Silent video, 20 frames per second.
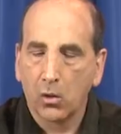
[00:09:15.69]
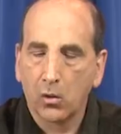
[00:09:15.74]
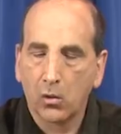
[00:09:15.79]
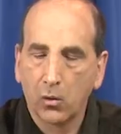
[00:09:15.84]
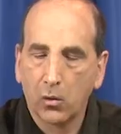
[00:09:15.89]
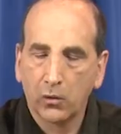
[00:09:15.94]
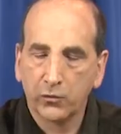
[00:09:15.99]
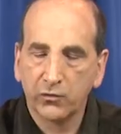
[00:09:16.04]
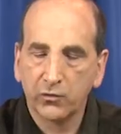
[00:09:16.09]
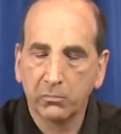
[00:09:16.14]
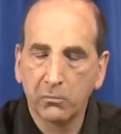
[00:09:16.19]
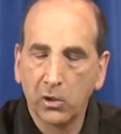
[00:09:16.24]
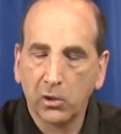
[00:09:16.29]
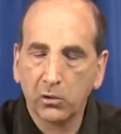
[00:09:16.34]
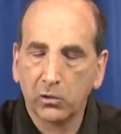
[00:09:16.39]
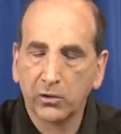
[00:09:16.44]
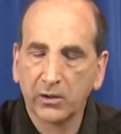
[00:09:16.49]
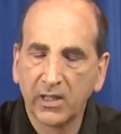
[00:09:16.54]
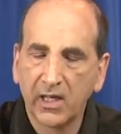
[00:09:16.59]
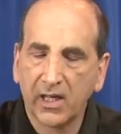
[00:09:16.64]
On
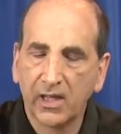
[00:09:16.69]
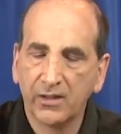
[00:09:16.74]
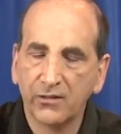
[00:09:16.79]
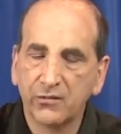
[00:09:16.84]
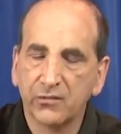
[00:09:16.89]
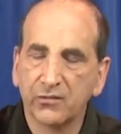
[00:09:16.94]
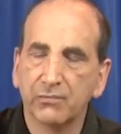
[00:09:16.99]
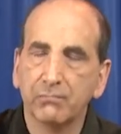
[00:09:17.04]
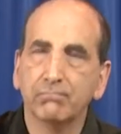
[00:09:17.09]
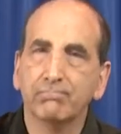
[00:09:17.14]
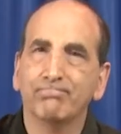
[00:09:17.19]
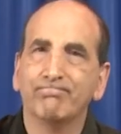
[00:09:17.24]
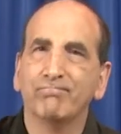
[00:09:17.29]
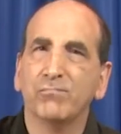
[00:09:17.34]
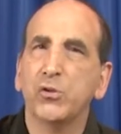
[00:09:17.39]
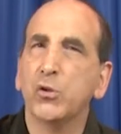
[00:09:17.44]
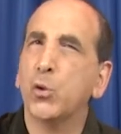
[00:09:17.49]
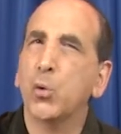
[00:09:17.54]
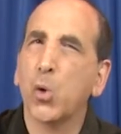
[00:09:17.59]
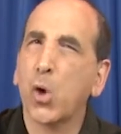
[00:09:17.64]
smaller case,
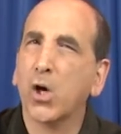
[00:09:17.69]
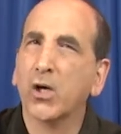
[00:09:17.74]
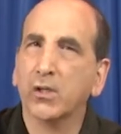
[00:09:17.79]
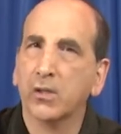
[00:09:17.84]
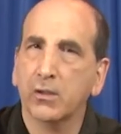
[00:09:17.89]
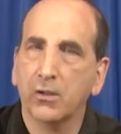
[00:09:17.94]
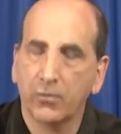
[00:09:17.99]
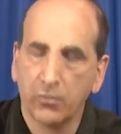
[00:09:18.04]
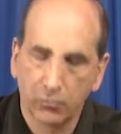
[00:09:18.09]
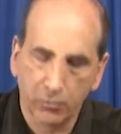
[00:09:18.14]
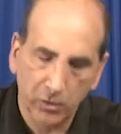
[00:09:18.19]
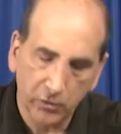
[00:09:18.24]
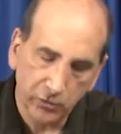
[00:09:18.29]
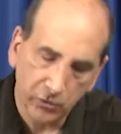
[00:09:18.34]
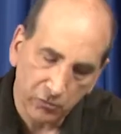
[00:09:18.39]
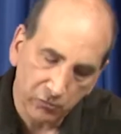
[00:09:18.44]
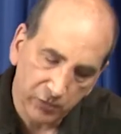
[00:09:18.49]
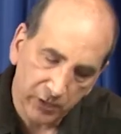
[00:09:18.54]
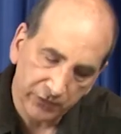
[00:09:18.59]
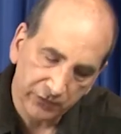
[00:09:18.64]
you are going to throw your
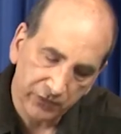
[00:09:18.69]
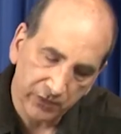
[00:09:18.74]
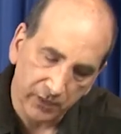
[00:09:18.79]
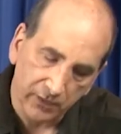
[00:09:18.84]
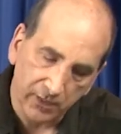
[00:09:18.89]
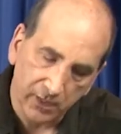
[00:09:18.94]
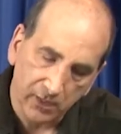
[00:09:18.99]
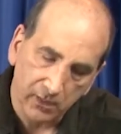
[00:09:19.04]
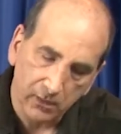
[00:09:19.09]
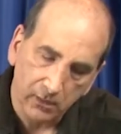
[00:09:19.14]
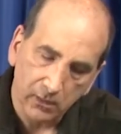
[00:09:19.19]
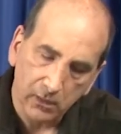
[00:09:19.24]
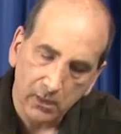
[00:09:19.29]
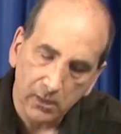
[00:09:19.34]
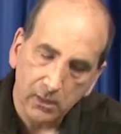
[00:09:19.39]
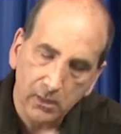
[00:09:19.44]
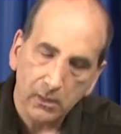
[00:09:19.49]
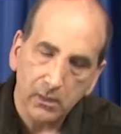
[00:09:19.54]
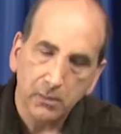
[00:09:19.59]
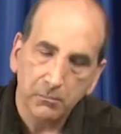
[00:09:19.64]
wrist in there
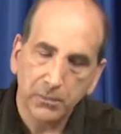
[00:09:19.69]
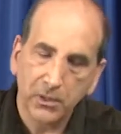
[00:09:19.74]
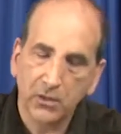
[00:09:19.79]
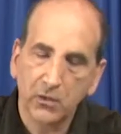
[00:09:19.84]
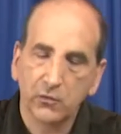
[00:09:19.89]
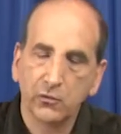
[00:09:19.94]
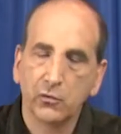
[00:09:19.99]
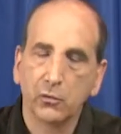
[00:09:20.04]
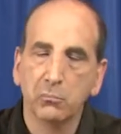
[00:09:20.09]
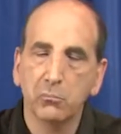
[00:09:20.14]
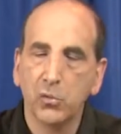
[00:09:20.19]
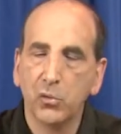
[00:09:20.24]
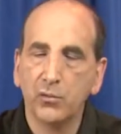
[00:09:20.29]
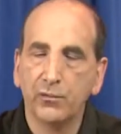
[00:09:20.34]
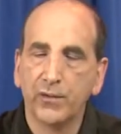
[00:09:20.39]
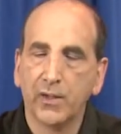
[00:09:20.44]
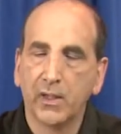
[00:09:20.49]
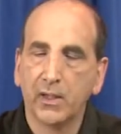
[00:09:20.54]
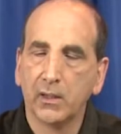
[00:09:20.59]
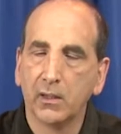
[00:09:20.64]
because you're
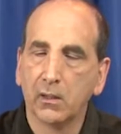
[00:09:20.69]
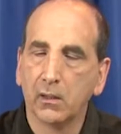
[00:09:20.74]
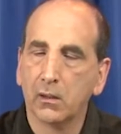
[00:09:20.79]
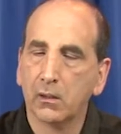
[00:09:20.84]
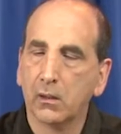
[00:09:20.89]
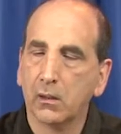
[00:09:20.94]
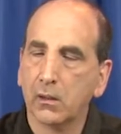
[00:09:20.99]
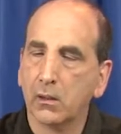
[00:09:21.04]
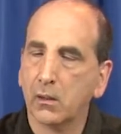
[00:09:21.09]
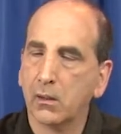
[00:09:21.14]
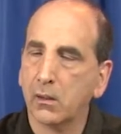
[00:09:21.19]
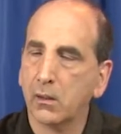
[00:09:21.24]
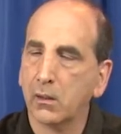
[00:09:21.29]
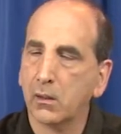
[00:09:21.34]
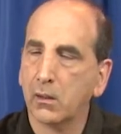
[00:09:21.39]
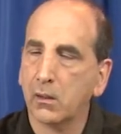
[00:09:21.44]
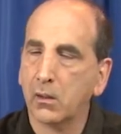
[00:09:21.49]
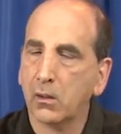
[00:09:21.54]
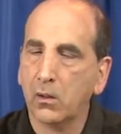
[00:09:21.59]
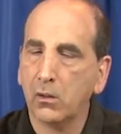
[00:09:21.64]
moving
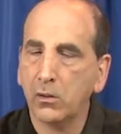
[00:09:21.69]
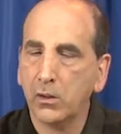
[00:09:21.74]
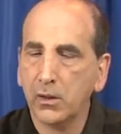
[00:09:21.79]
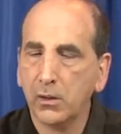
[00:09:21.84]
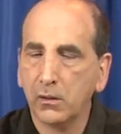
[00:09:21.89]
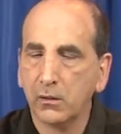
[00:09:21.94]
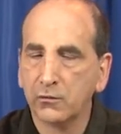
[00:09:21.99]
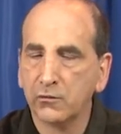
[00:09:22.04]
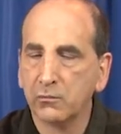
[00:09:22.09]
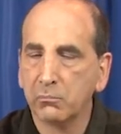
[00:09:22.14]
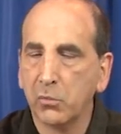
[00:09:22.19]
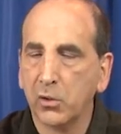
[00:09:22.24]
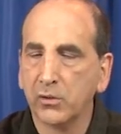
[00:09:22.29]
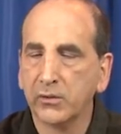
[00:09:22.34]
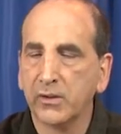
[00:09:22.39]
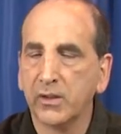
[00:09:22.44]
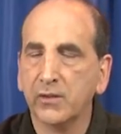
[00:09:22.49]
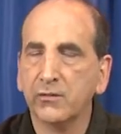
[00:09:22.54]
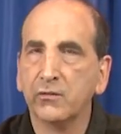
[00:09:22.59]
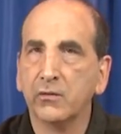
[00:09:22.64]
only a small
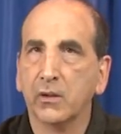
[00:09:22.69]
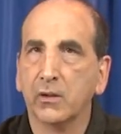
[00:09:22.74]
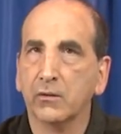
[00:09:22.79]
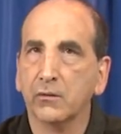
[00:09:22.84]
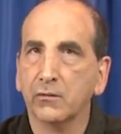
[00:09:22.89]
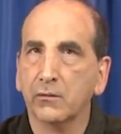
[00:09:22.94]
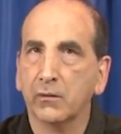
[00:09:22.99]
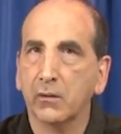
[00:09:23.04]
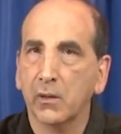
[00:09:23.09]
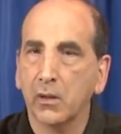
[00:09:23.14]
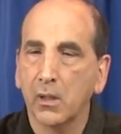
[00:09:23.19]
distance.